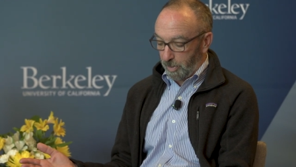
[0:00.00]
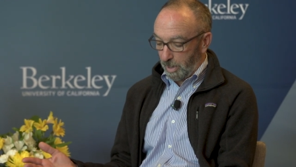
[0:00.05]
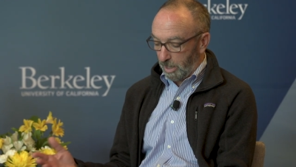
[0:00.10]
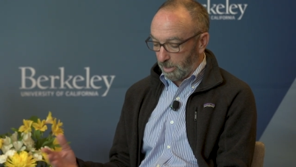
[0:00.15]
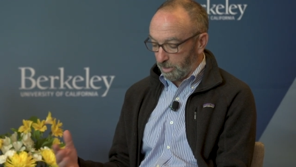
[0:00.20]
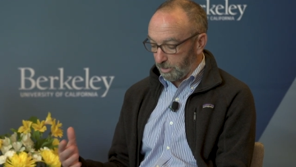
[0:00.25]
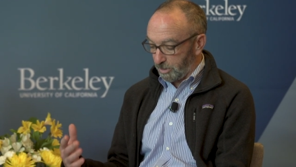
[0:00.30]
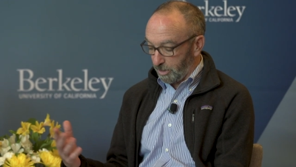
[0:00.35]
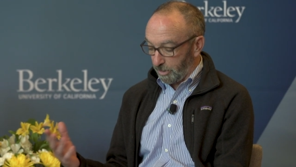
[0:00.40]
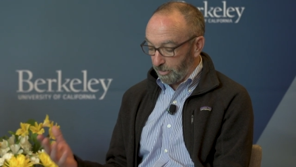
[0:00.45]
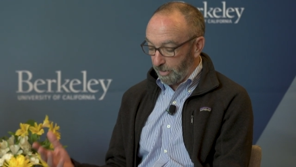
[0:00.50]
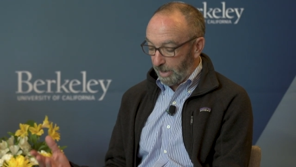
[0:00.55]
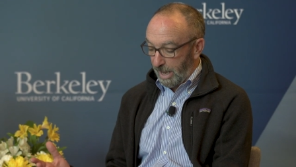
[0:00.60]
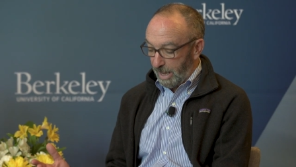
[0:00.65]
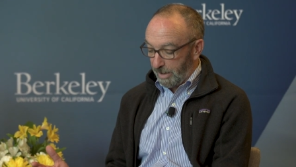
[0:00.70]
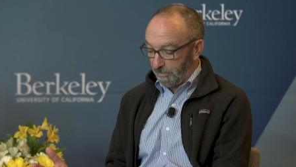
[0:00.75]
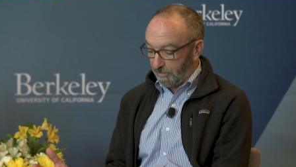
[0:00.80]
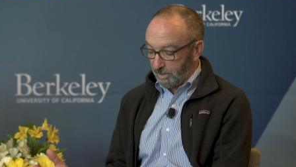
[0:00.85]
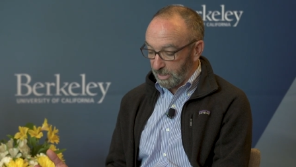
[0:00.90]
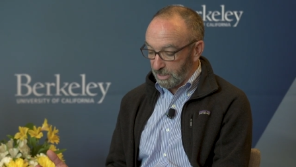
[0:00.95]
policy or
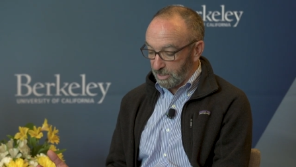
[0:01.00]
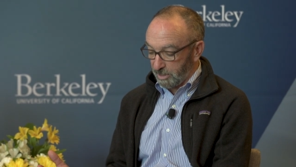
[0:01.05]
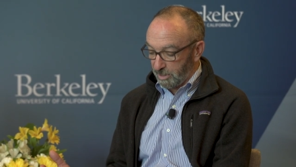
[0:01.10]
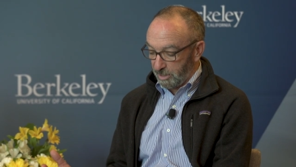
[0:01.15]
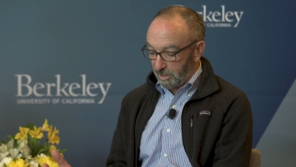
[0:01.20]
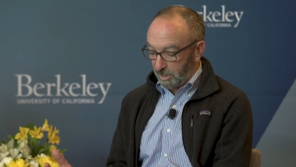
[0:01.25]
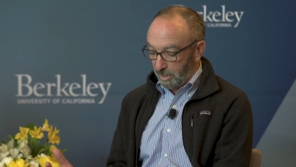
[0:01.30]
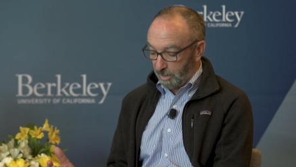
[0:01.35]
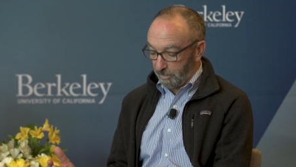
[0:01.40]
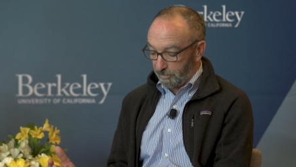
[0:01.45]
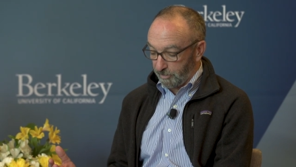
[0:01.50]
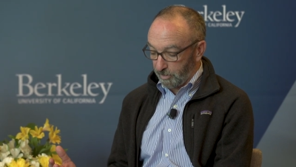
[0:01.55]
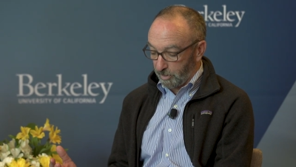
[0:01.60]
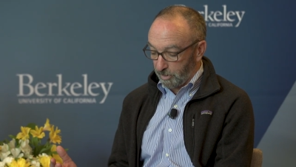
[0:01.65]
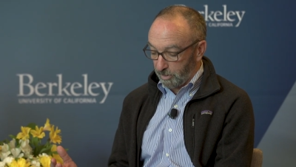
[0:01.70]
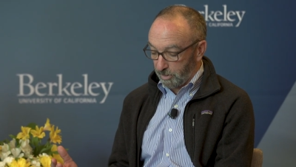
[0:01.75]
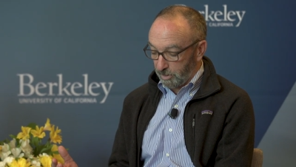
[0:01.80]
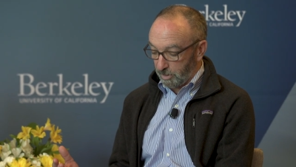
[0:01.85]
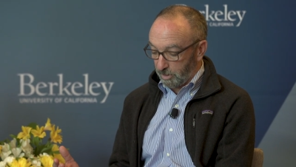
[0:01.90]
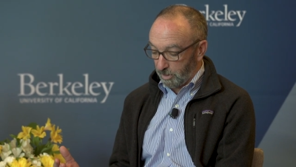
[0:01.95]
advocacy
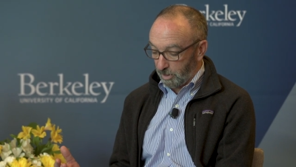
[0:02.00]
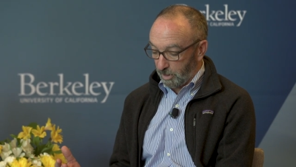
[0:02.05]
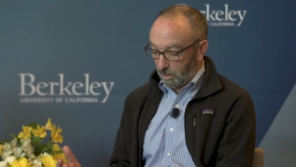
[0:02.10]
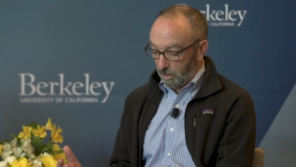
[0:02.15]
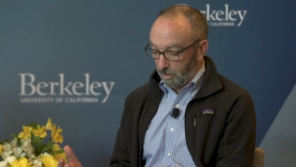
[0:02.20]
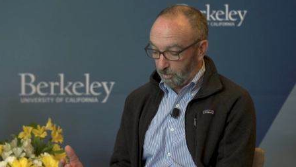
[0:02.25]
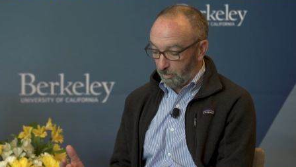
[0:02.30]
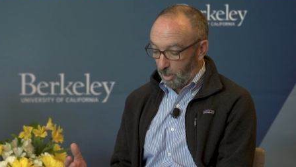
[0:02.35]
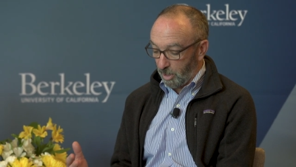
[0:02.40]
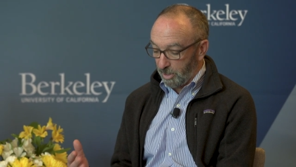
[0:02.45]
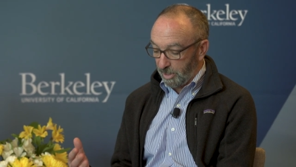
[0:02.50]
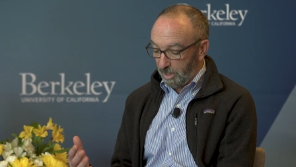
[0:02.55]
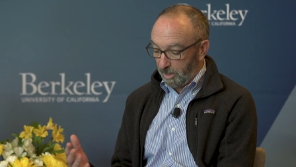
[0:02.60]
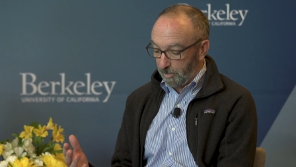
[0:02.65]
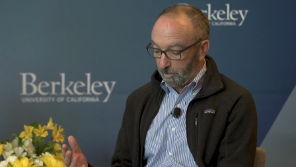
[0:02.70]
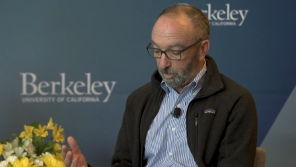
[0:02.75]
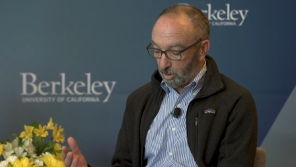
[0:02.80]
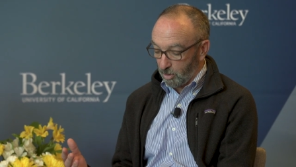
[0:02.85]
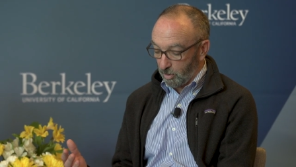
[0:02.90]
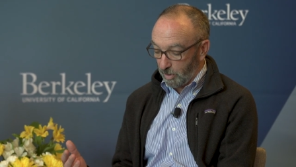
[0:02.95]
efforts um, on
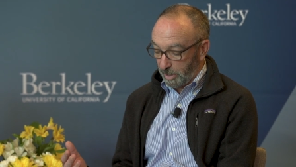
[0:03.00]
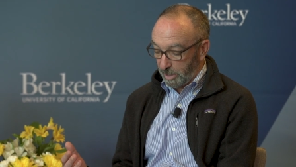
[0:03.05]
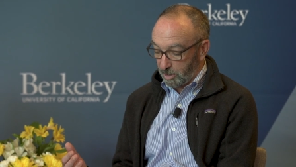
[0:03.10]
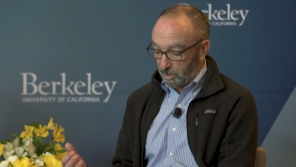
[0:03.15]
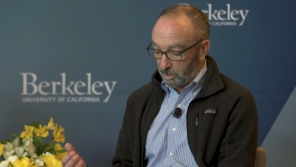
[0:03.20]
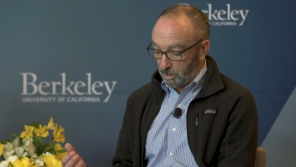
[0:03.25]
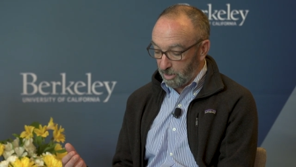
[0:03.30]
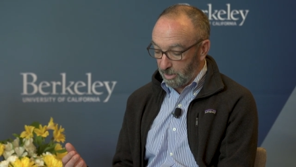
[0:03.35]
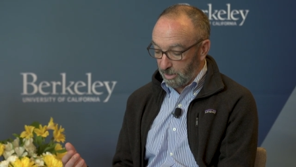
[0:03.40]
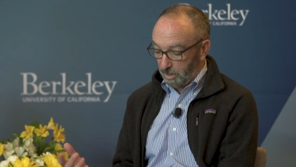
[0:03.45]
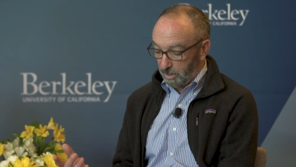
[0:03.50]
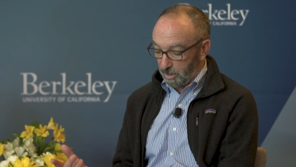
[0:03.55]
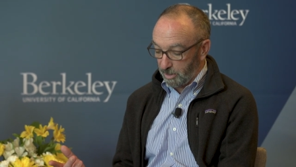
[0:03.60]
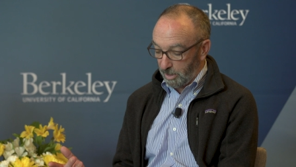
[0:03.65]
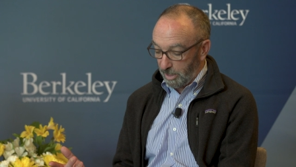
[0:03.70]
immigration